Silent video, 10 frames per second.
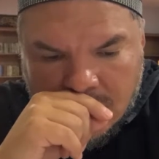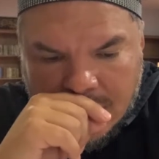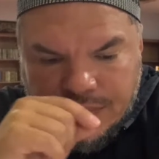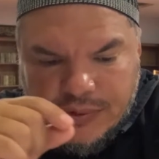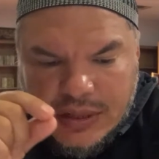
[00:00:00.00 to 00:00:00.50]

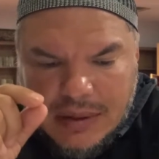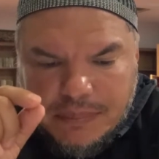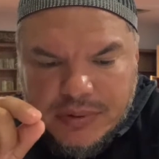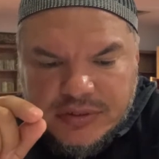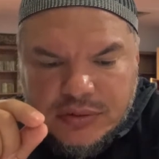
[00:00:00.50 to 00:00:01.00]
And for that
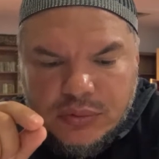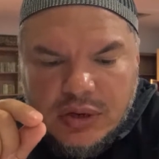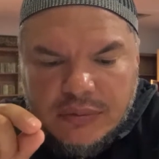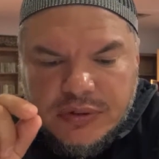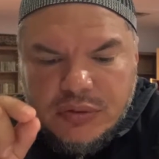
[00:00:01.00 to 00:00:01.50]
person who
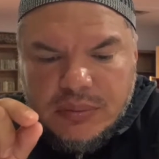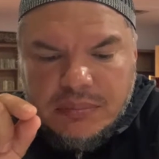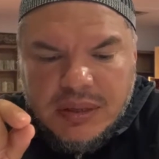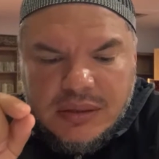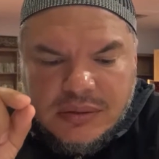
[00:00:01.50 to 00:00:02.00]
loves a human
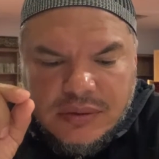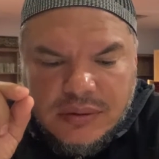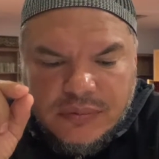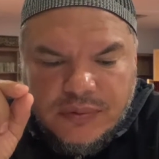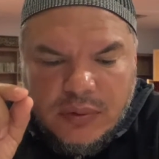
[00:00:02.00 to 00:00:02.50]
being
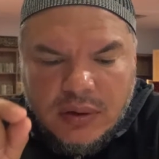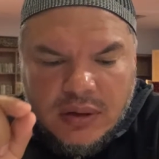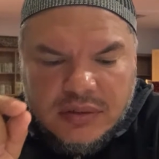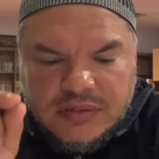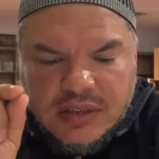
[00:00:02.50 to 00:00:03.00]
for
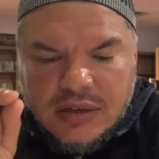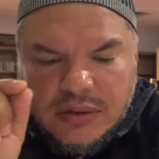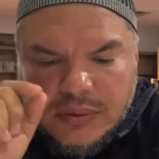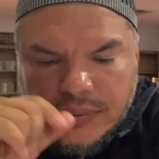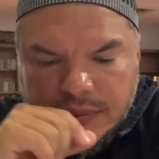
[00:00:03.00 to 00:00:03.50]
Allah's sake
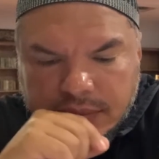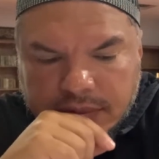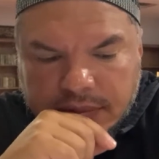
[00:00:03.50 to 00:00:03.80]
alone.